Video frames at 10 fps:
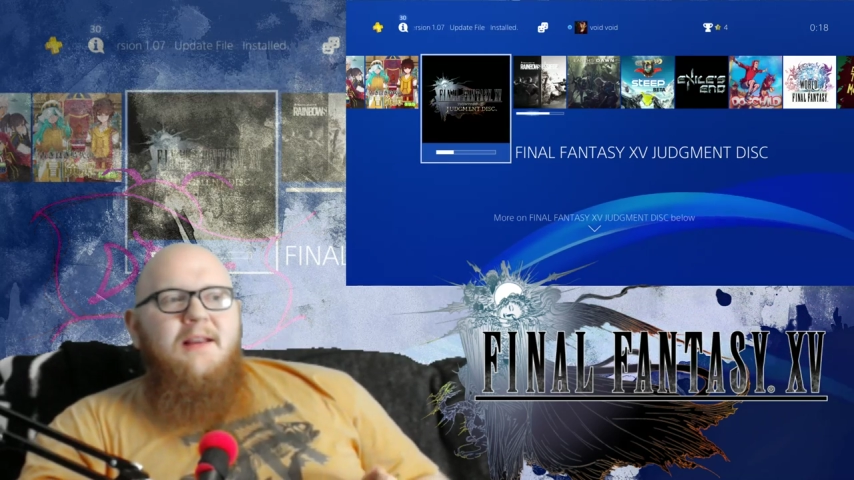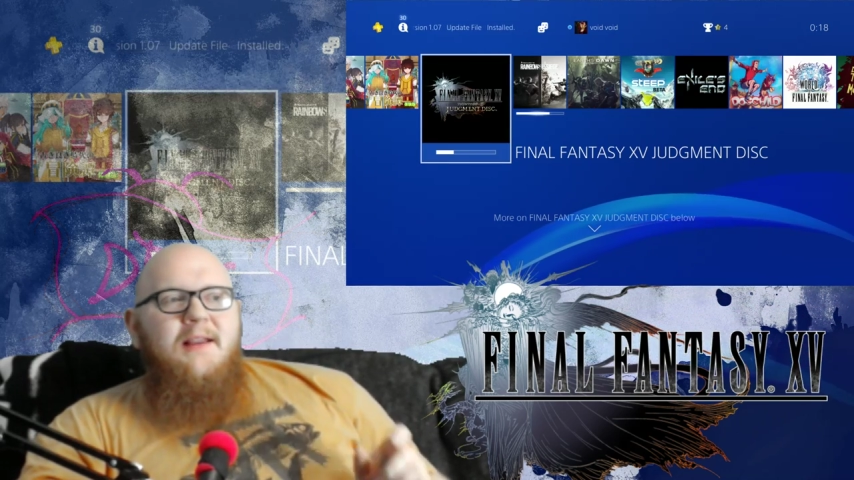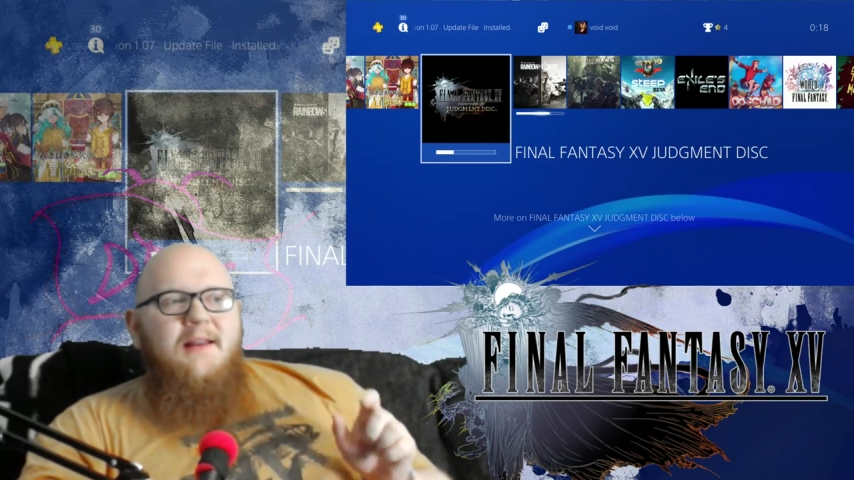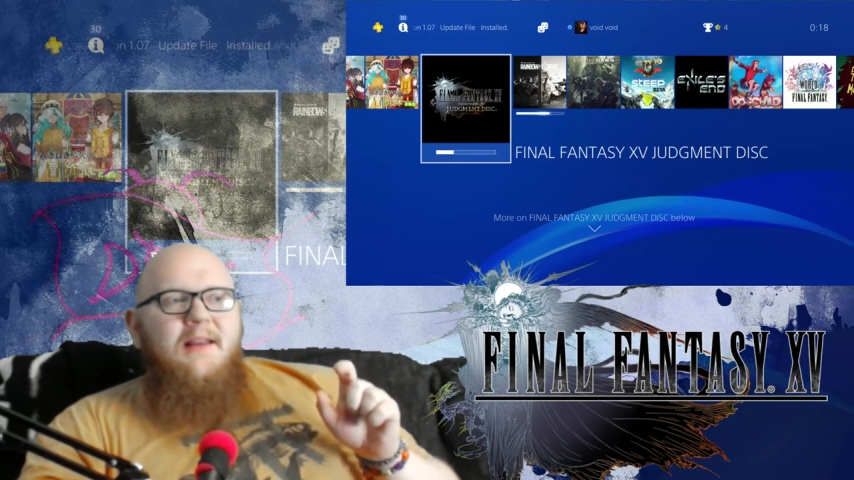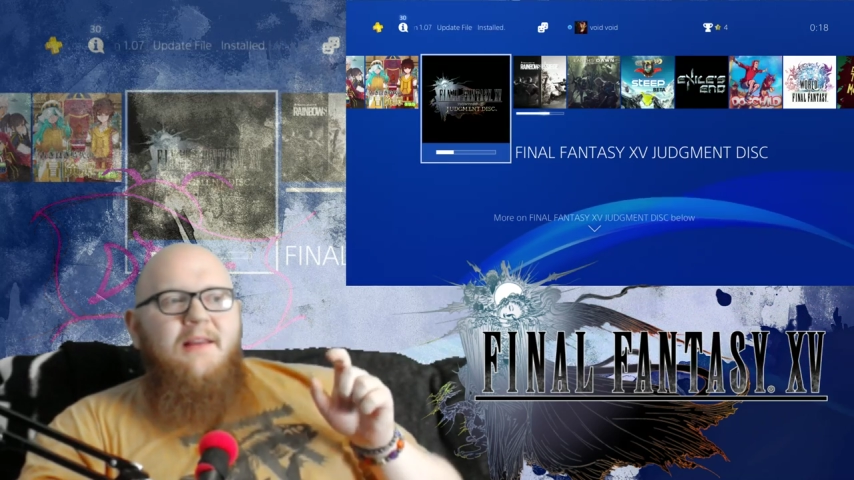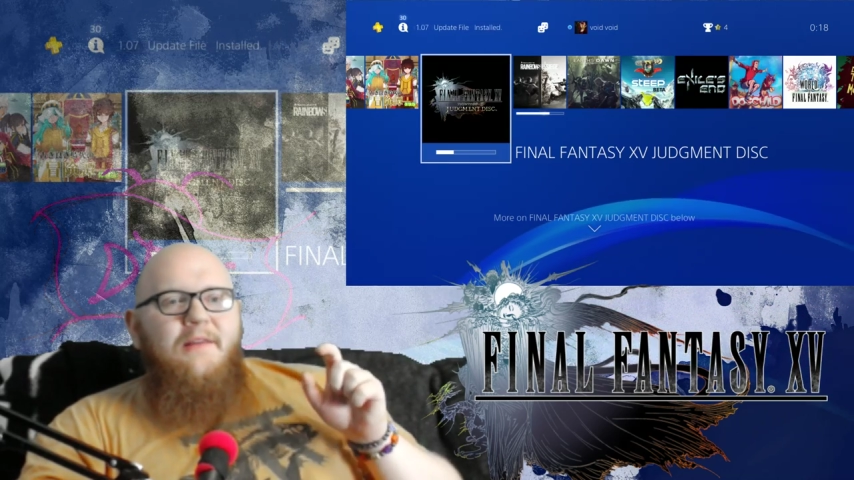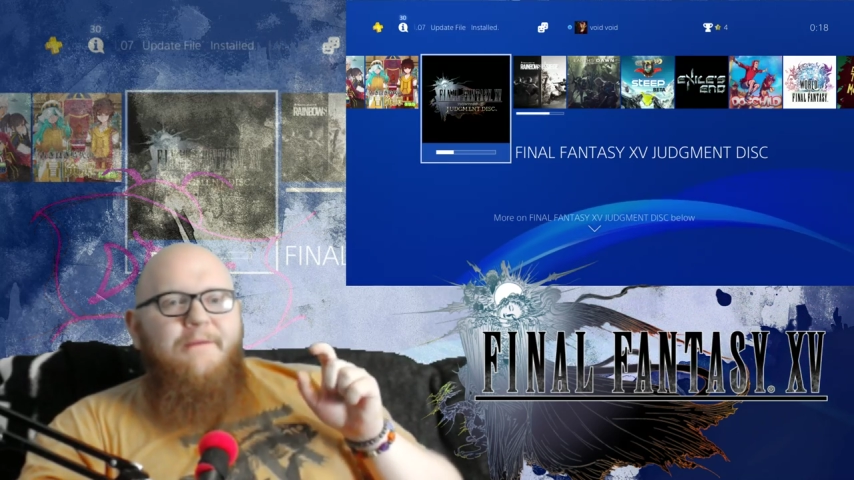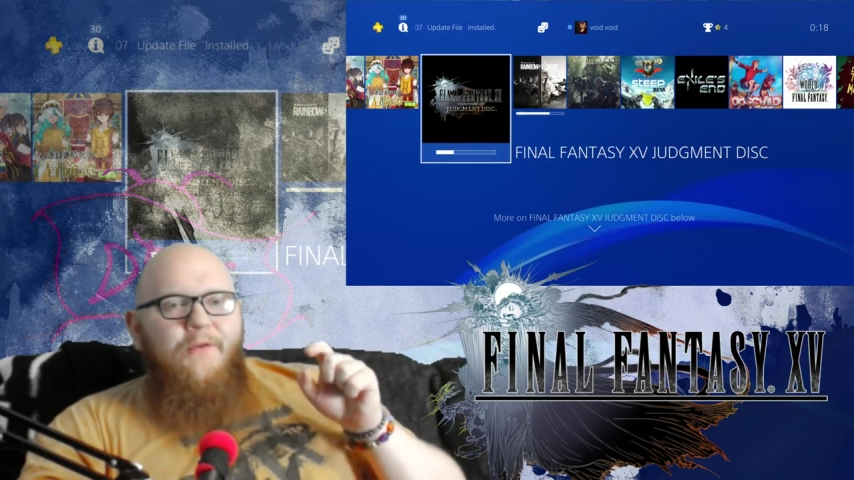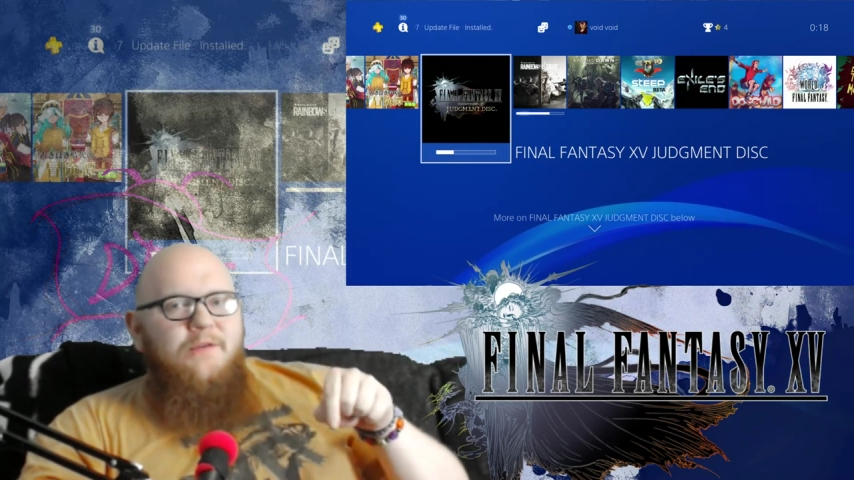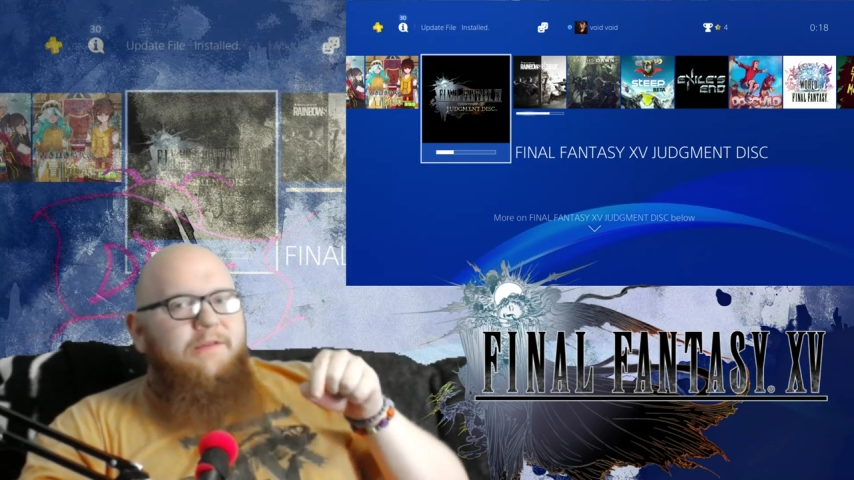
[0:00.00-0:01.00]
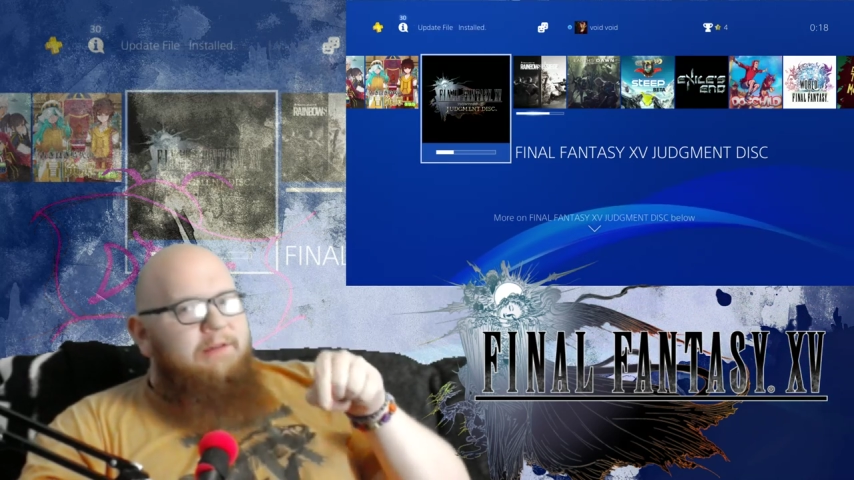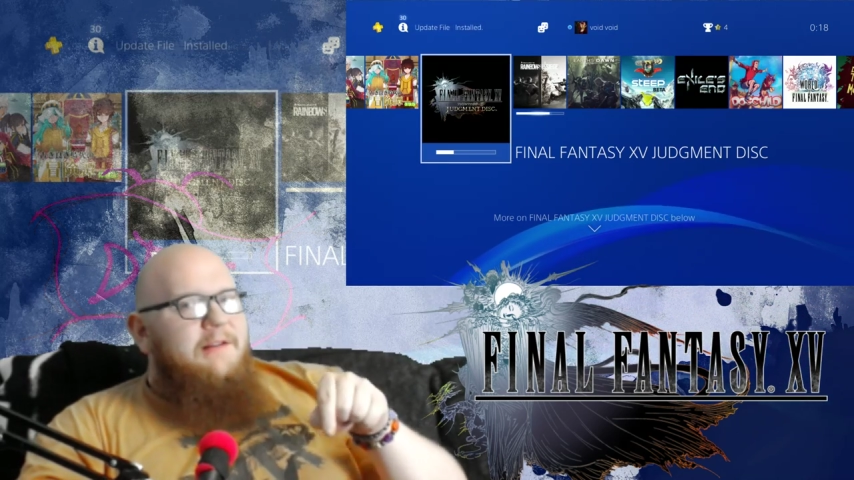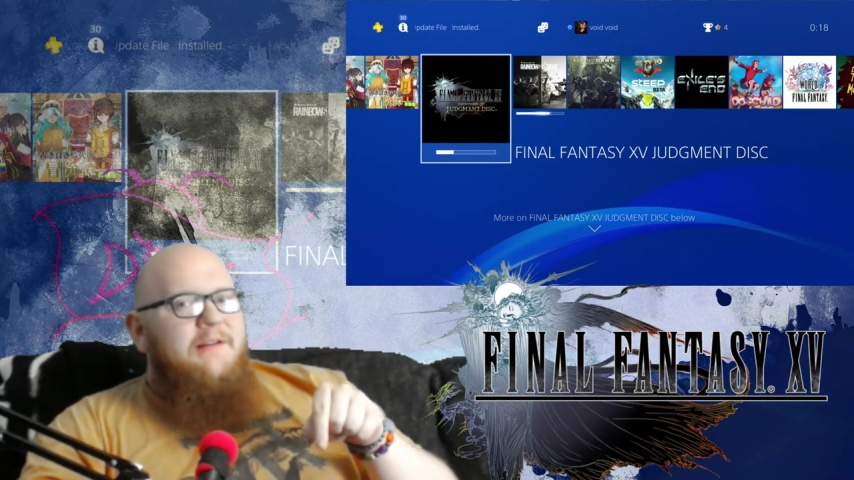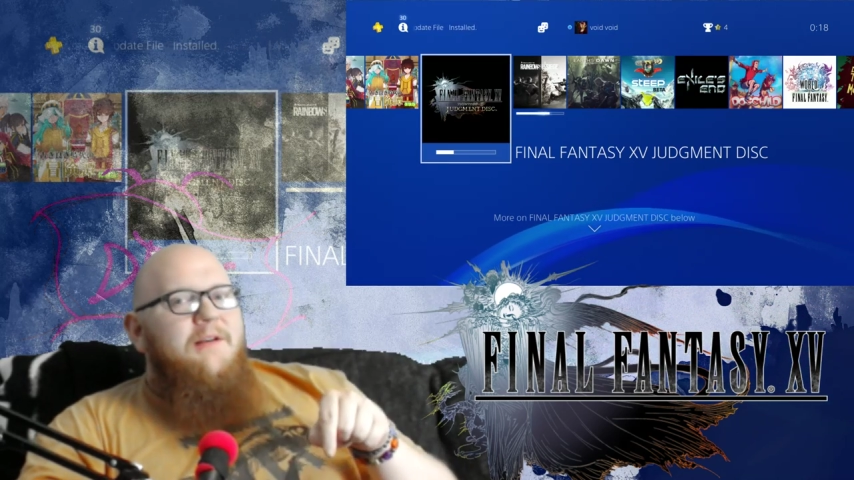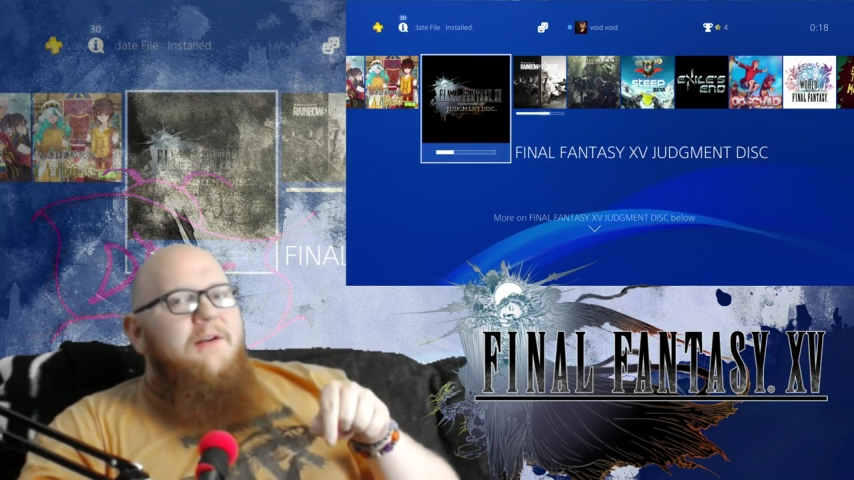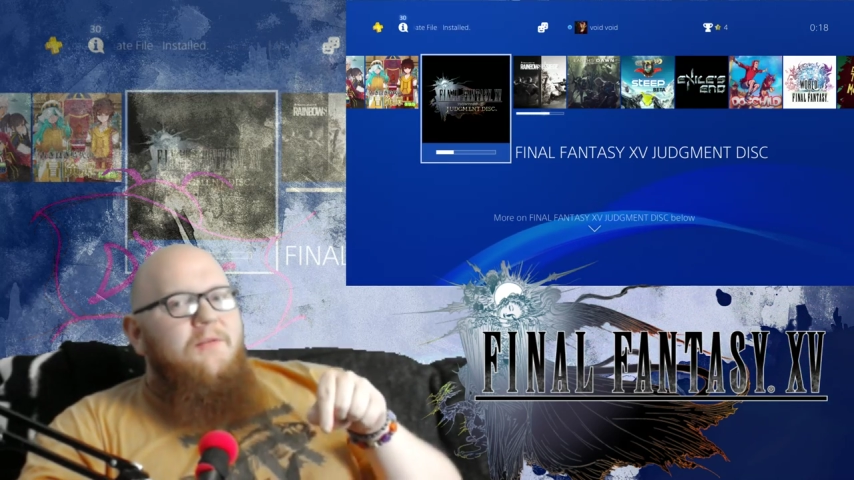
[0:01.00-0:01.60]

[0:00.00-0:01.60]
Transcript: getting the first disc